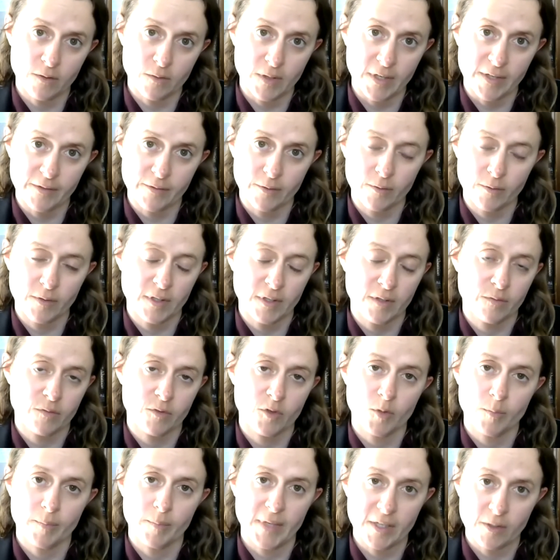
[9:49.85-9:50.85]
rather than
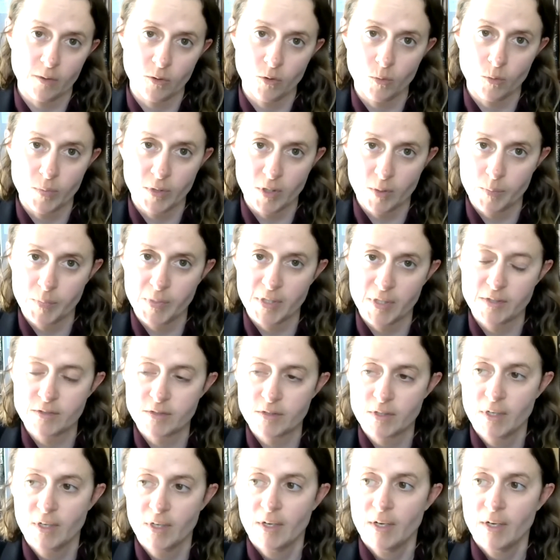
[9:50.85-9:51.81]
for a medical purpose.